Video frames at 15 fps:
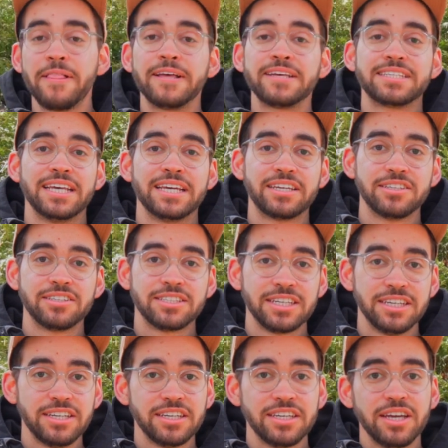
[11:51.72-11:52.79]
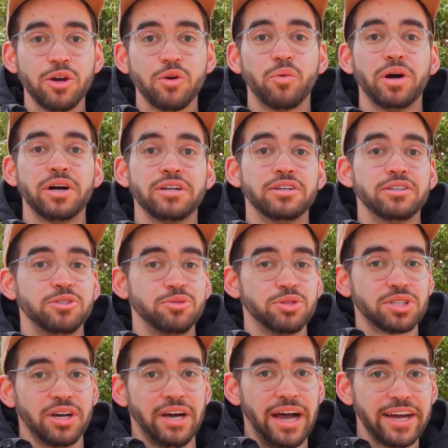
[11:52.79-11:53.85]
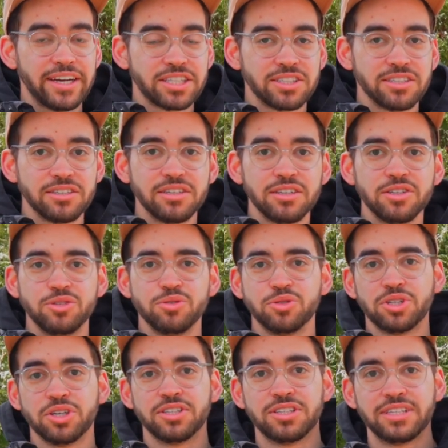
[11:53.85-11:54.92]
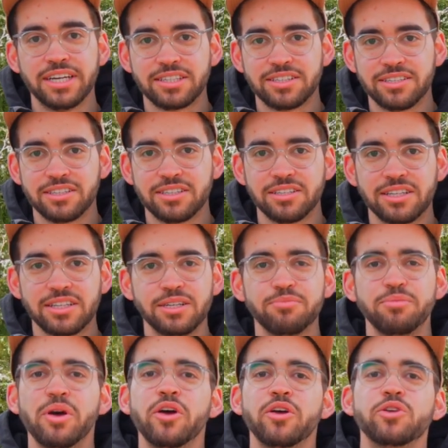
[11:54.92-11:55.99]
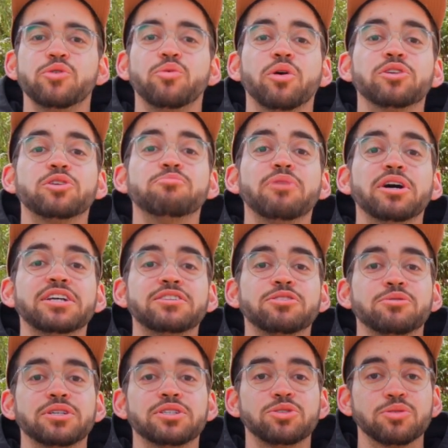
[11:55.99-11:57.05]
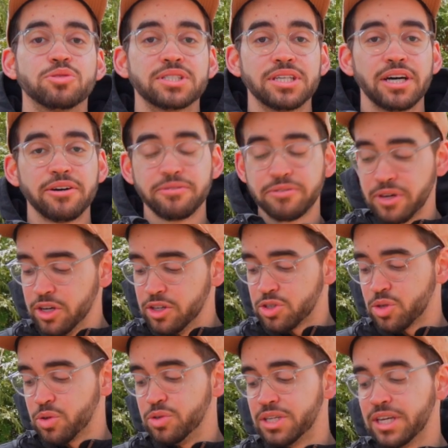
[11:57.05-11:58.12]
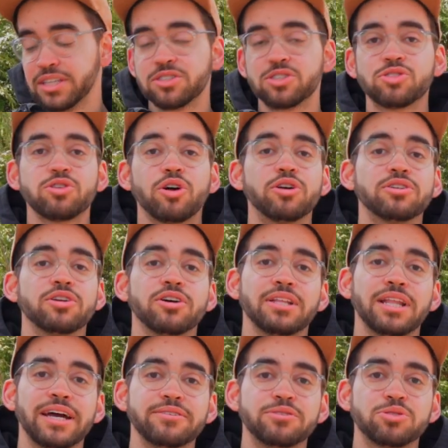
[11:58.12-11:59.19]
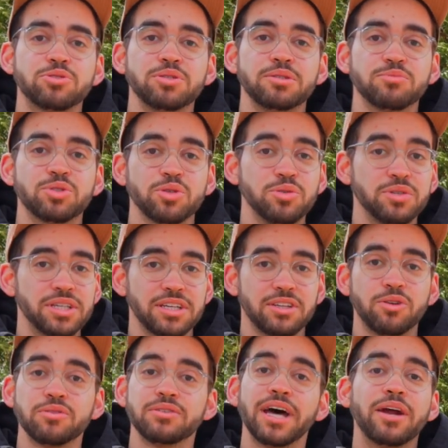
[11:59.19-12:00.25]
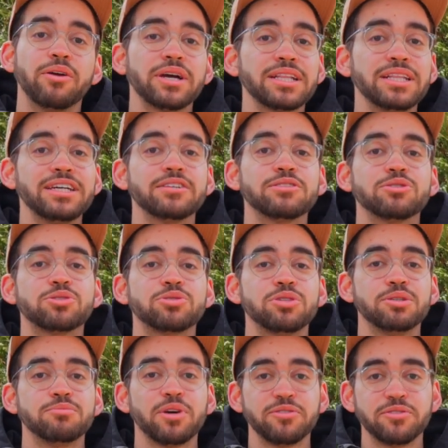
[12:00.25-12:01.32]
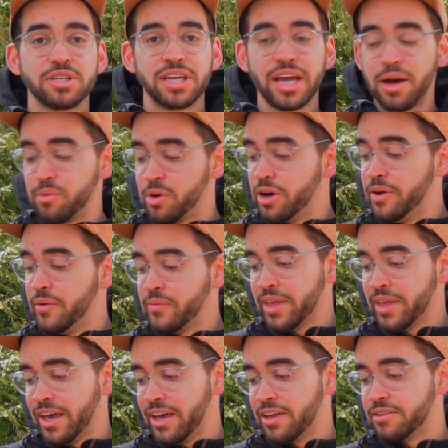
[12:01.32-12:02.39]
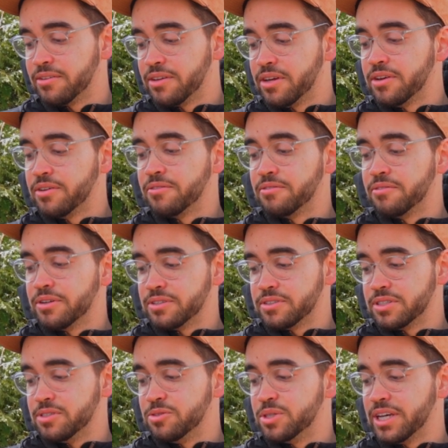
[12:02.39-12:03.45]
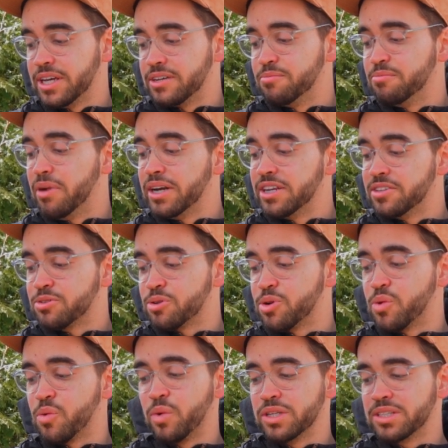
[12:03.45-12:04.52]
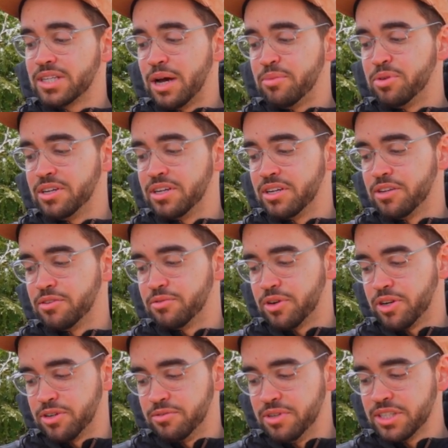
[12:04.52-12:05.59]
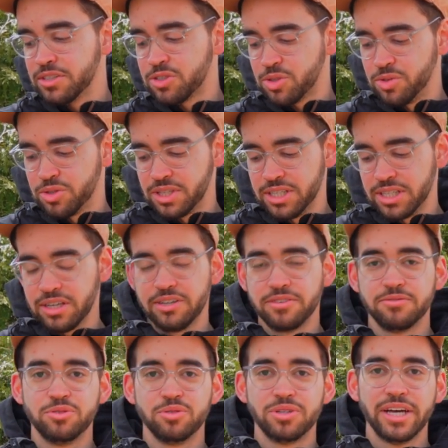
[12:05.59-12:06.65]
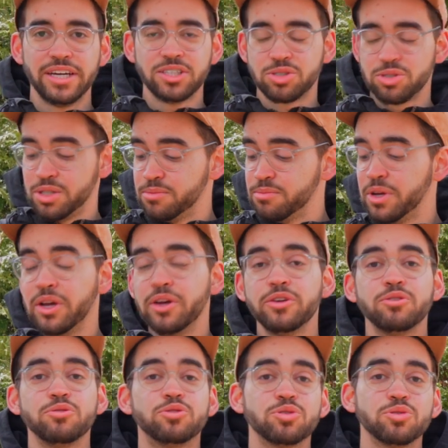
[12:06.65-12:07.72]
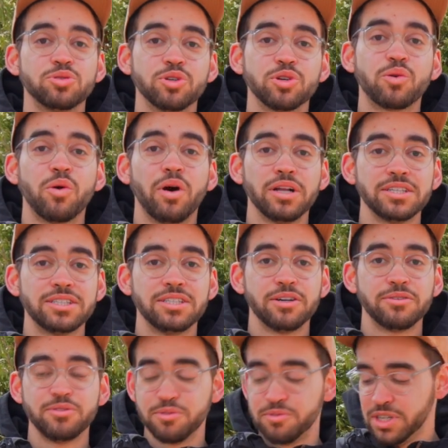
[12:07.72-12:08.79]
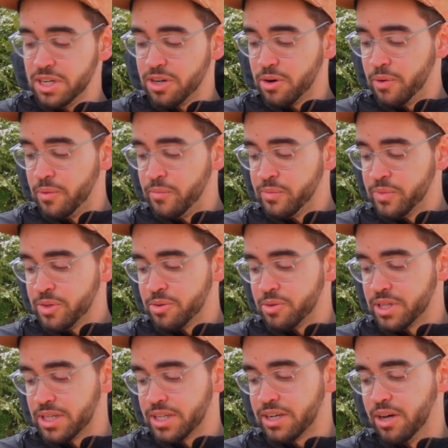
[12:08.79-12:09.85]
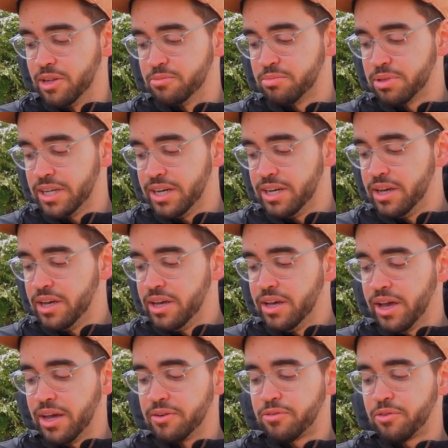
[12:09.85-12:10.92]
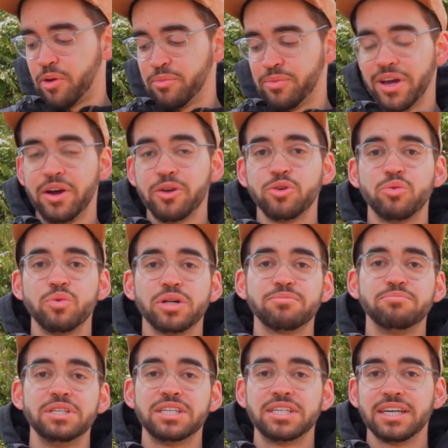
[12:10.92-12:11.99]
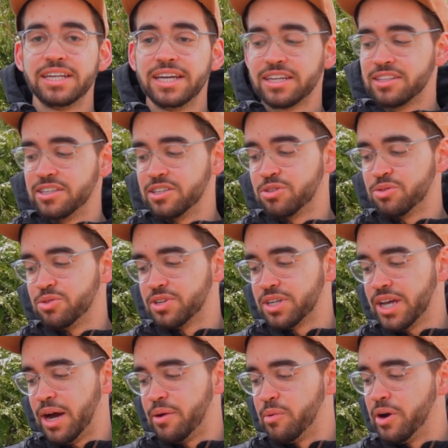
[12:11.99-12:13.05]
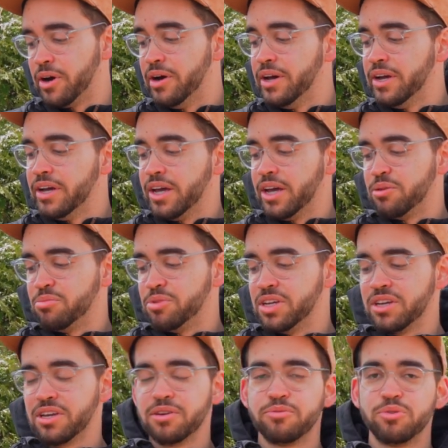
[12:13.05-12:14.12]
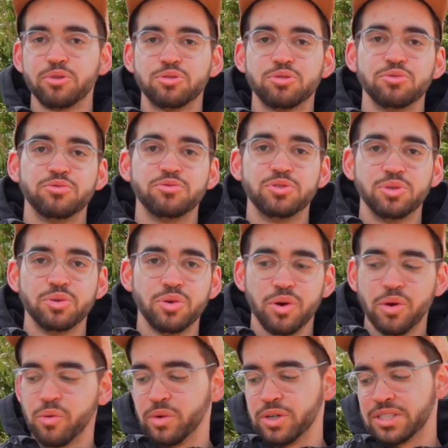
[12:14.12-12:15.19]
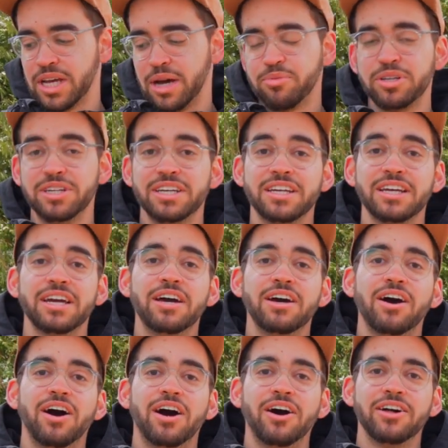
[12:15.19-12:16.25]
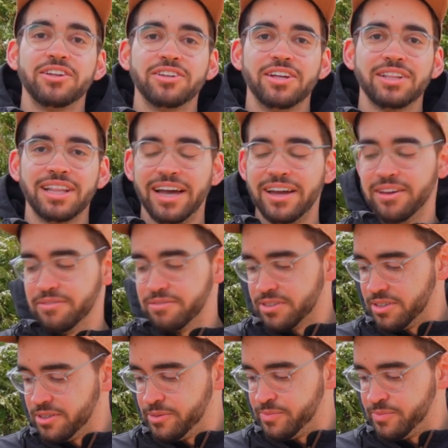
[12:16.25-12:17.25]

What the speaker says: Second thing, well, you saw action, you saw the 10-second clip, you want to monitor it yourself, so you can start a live stream. So you can go directly on the stream of the camera and you can monitor what's happening in front of it. So you click on view live stream, you choose the quality of the video, you click on play, and from there you will be connecting to the camera and being able to view what's happening on live.